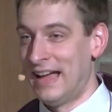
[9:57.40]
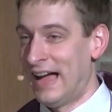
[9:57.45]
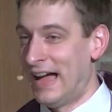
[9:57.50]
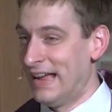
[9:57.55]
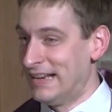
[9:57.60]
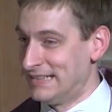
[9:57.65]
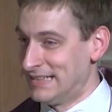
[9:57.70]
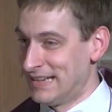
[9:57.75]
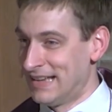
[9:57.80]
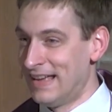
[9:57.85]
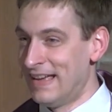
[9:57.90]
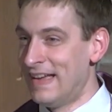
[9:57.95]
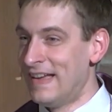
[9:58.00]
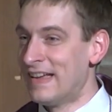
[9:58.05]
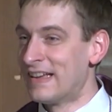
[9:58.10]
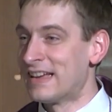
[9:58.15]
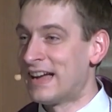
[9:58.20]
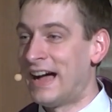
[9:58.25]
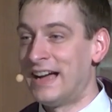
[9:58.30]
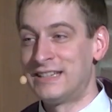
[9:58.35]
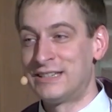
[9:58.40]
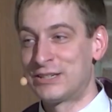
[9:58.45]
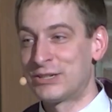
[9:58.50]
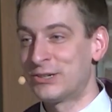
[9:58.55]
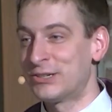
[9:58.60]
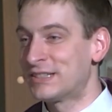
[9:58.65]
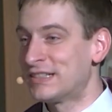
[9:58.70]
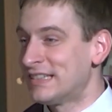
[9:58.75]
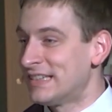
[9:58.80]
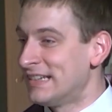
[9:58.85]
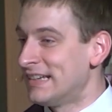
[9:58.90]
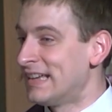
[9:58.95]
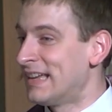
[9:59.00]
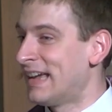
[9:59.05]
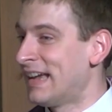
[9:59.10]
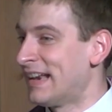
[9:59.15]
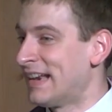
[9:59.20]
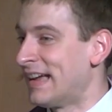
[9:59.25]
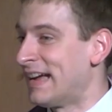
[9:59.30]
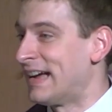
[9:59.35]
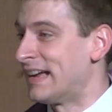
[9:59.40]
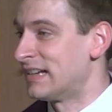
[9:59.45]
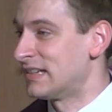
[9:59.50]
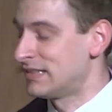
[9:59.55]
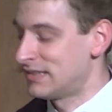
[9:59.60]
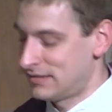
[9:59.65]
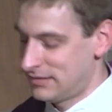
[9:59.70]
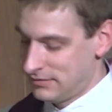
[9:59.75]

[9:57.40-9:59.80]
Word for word: I, I certainly cannot.